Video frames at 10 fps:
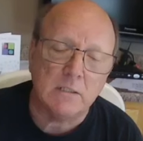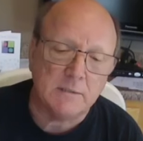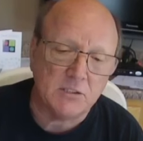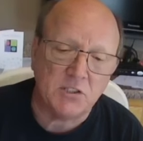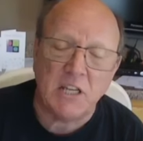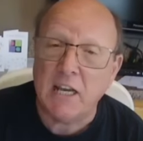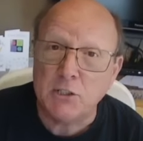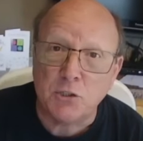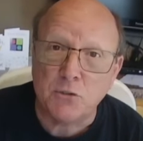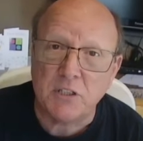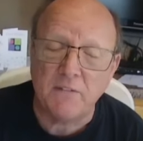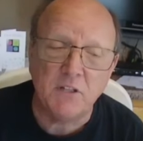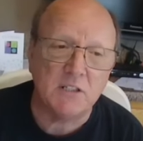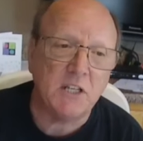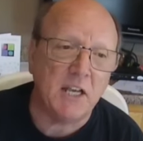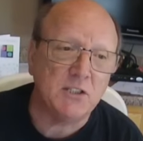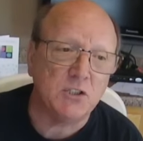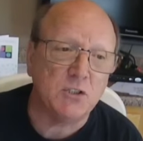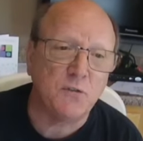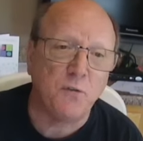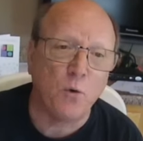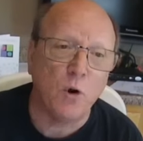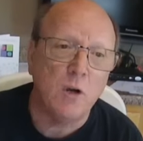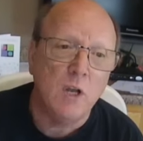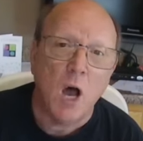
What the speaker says: statues. I've done cases for